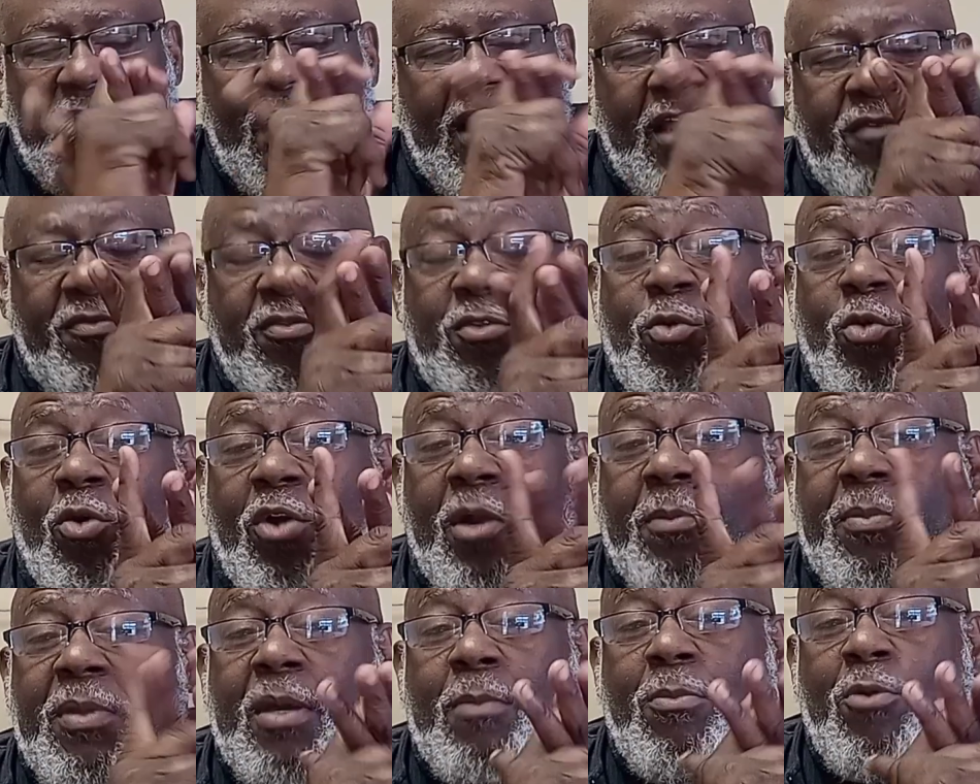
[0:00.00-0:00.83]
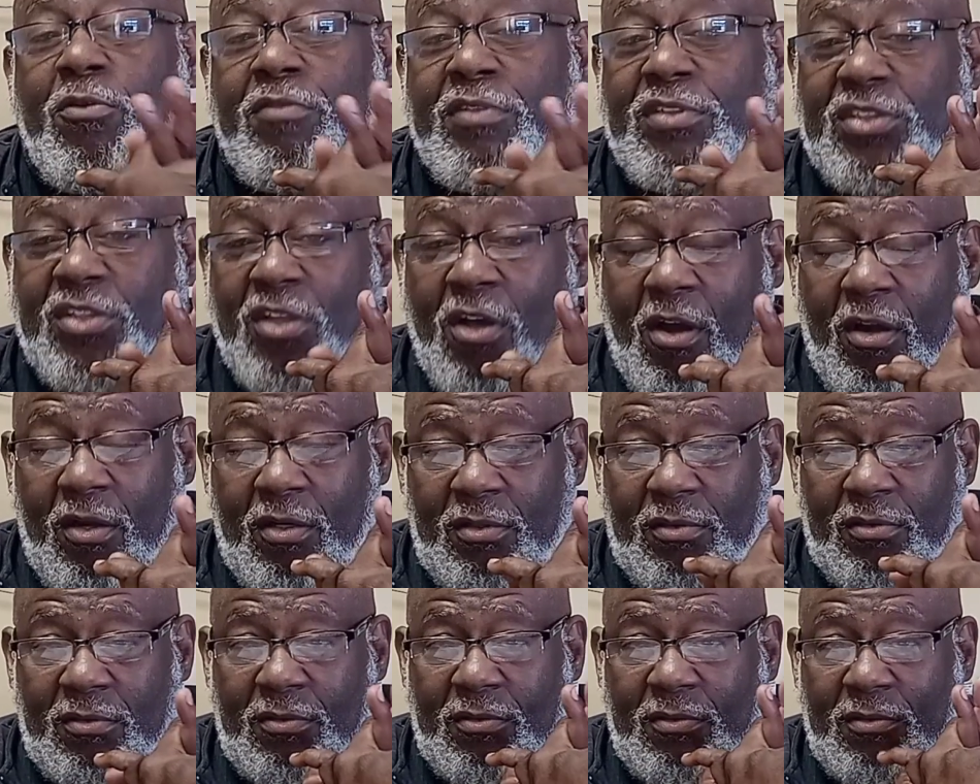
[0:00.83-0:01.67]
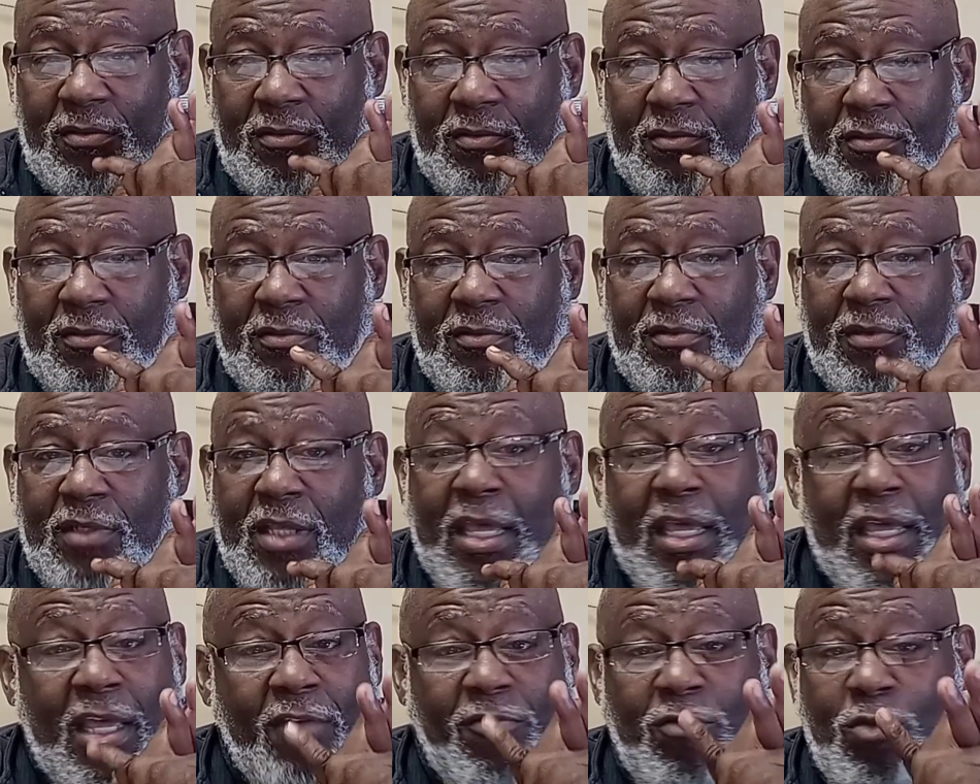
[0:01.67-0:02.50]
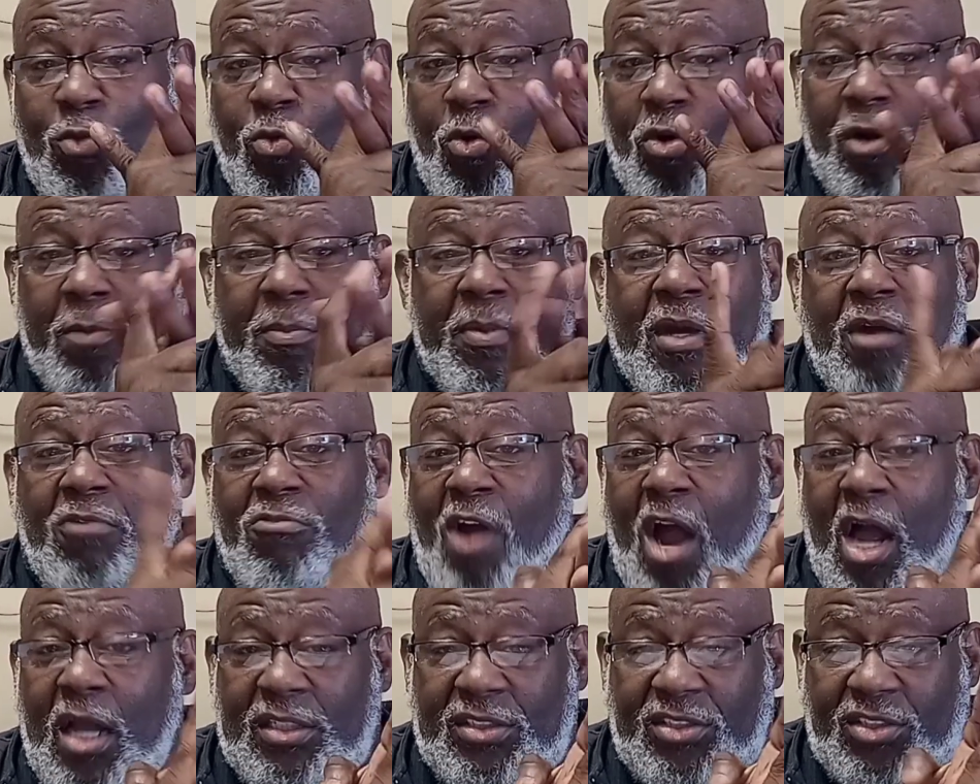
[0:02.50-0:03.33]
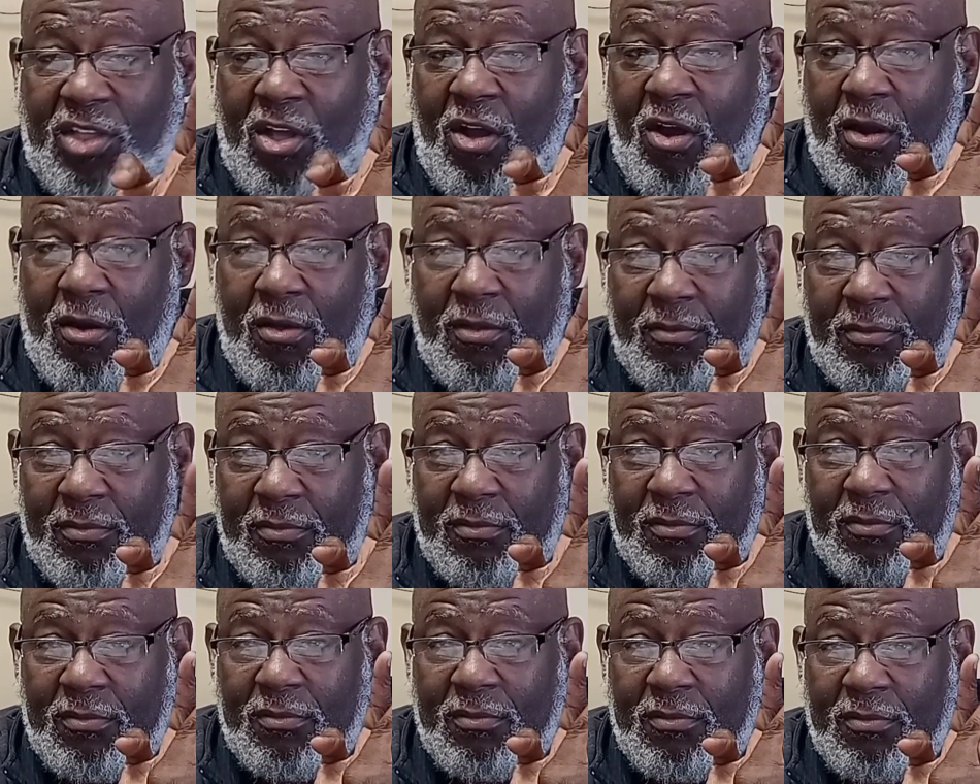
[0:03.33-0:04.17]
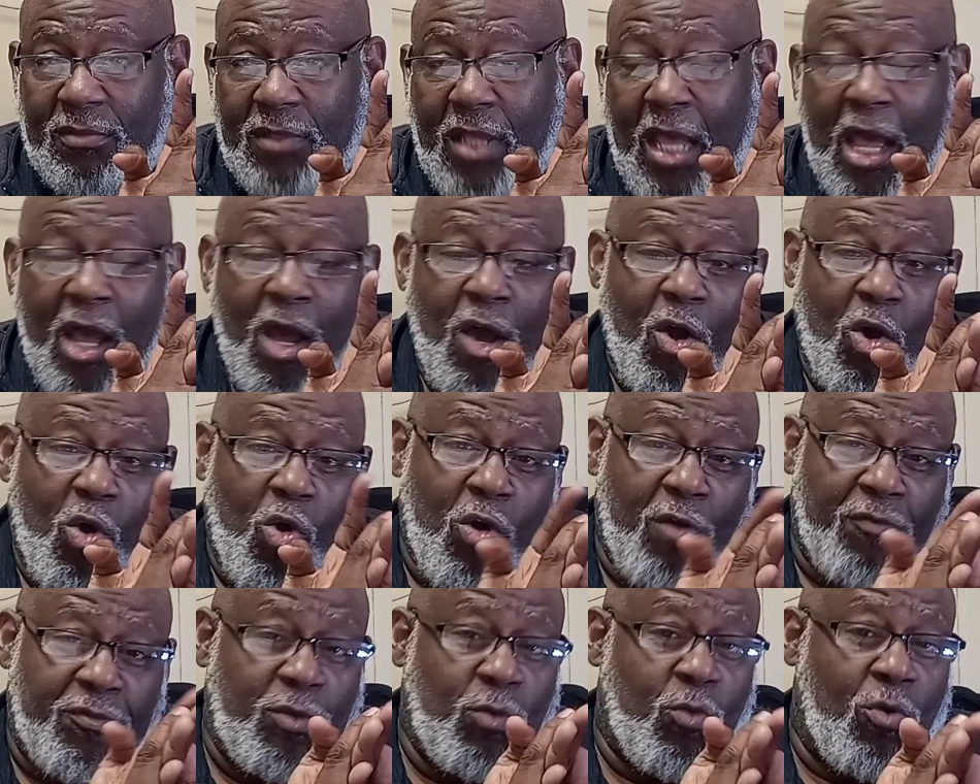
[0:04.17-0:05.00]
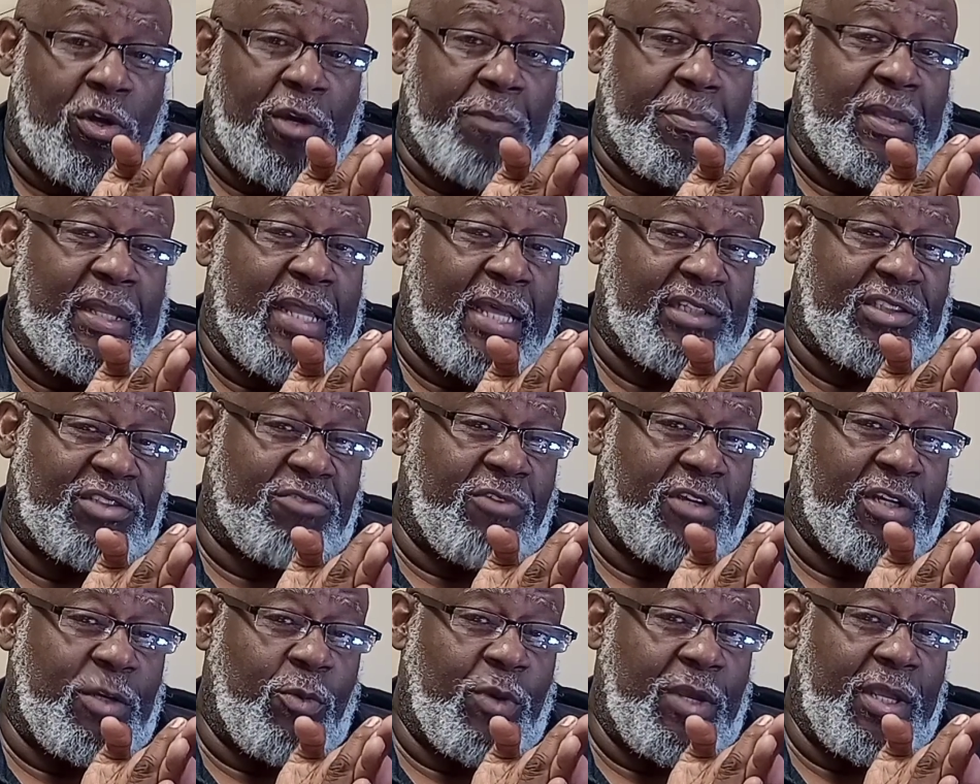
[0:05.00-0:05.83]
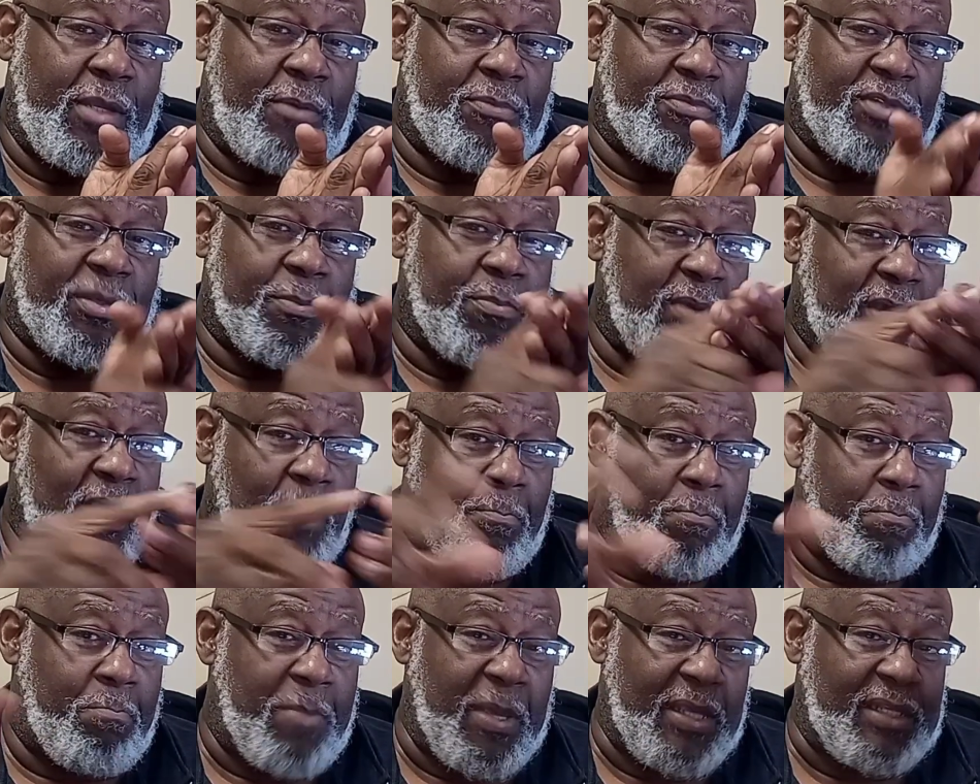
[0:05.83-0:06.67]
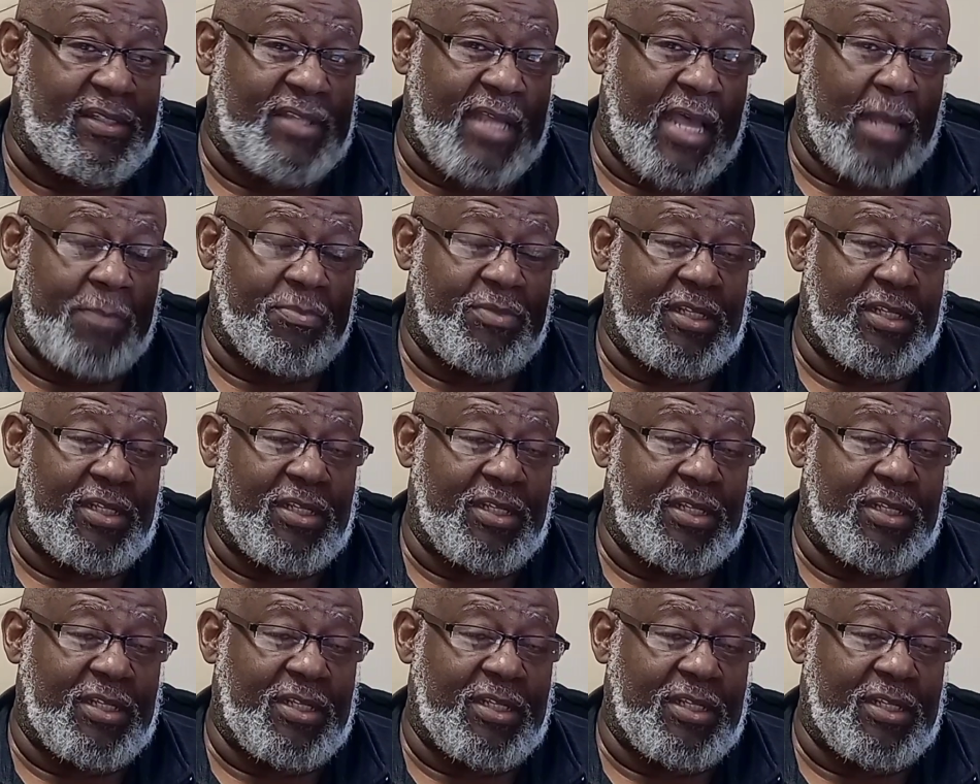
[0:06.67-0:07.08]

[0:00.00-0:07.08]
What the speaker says: if you want to be a movie star, if you want to be a rock star, or if you want to be like Serena Williams and be a big-time